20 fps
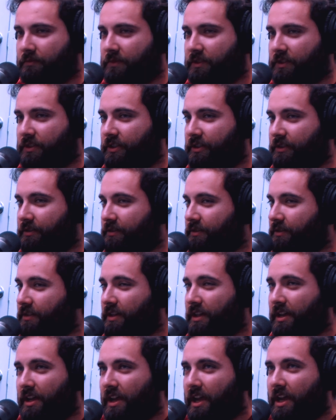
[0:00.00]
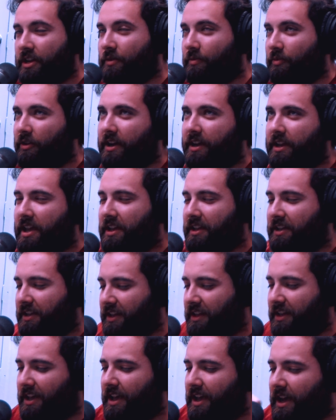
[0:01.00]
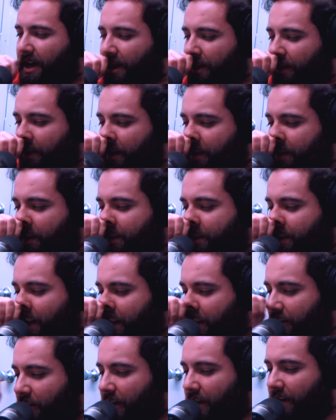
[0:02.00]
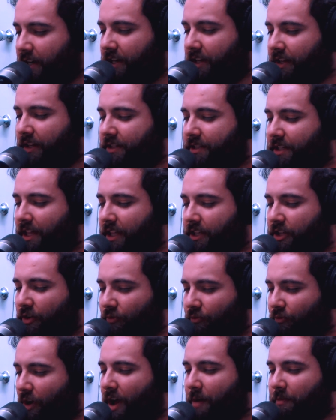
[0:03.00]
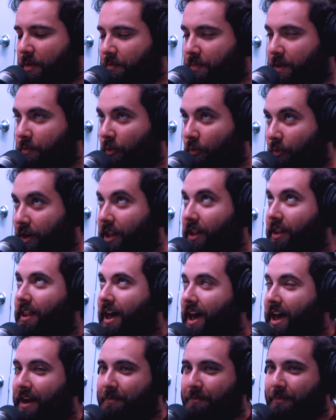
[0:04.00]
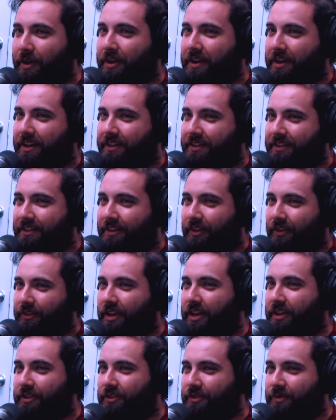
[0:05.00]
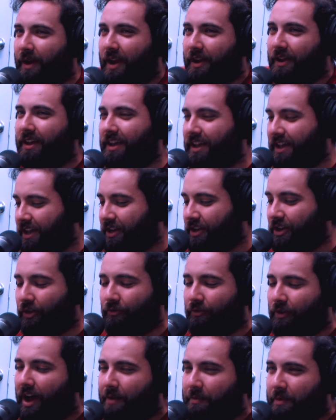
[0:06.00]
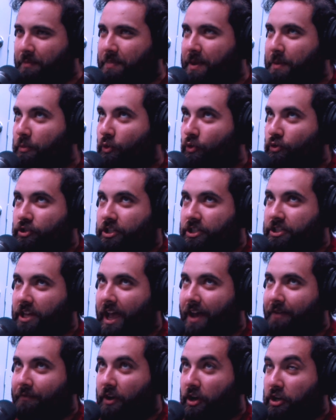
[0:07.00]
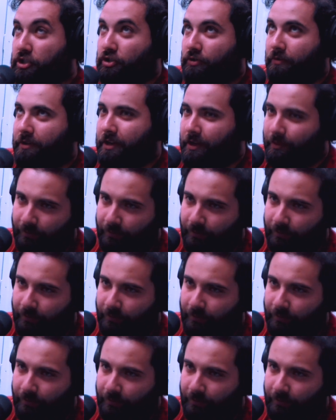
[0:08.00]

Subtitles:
Shit. And you break, and I think it's like it's not like you're robbing people with a lot of money. You're robbing people who just have a dream.